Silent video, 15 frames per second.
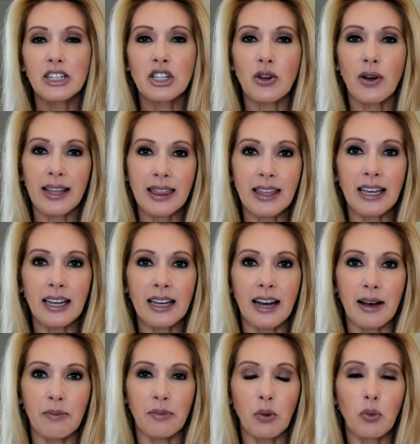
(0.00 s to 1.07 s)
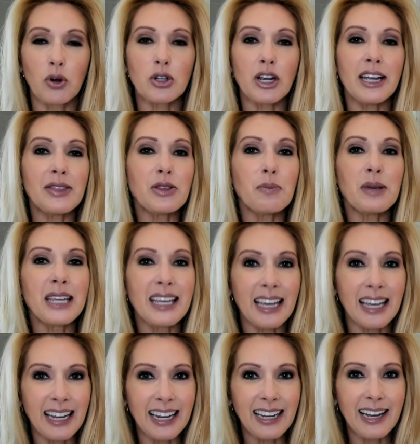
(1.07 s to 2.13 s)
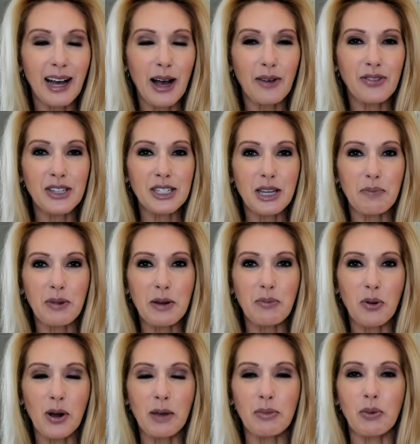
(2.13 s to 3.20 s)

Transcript: So I think um, we're at the beginning of the tipping point,